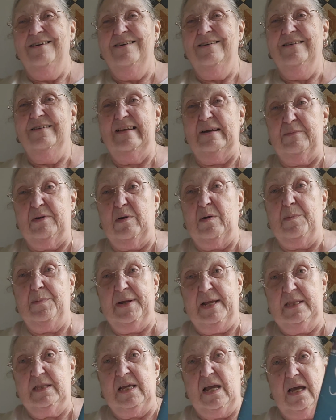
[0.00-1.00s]
Let me
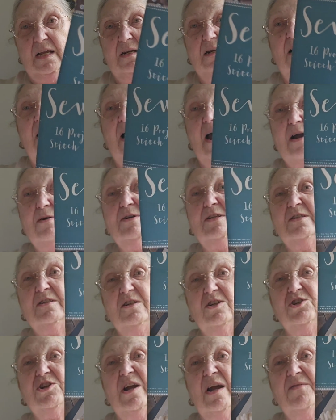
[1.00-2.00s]
repeat that. I would
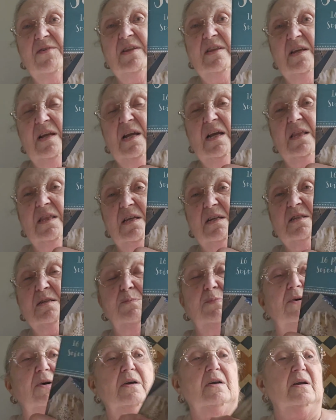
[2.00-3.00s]
stitch everything in this
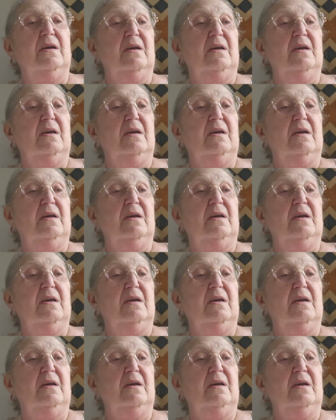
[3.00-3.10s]
book,